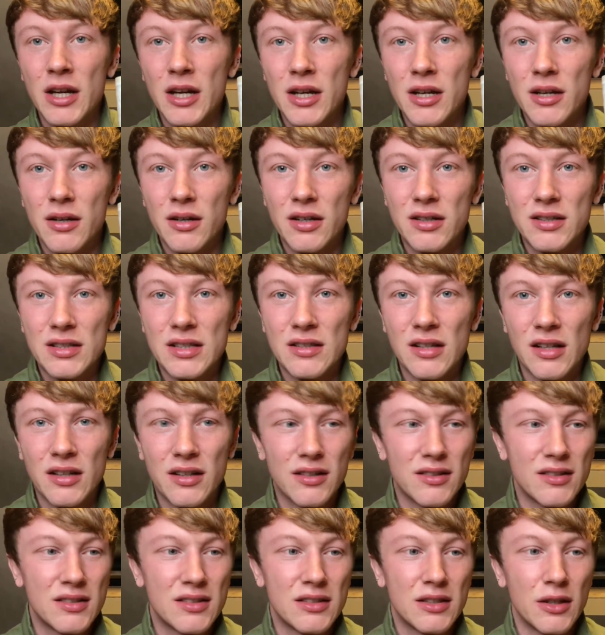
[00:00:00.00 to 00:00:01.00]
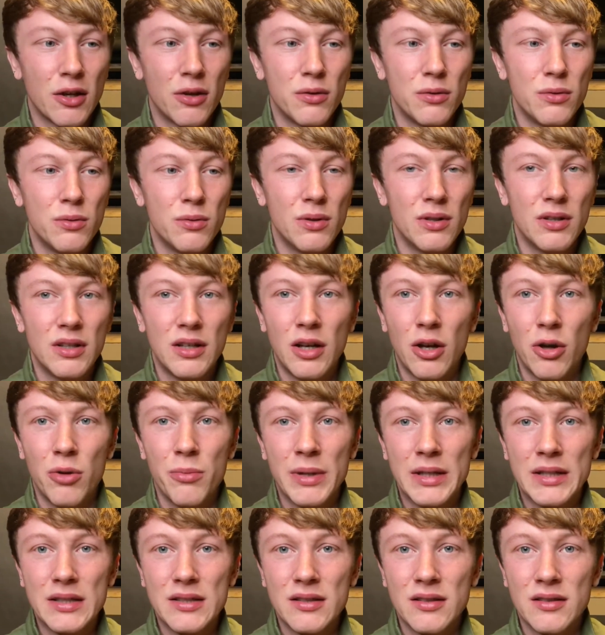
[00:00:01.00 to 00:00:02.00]
because it's like so low
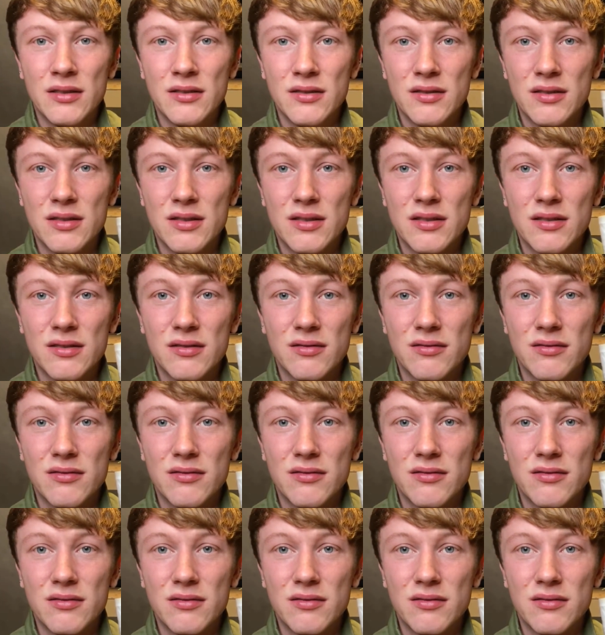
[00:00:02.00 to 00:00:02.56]
maintenance,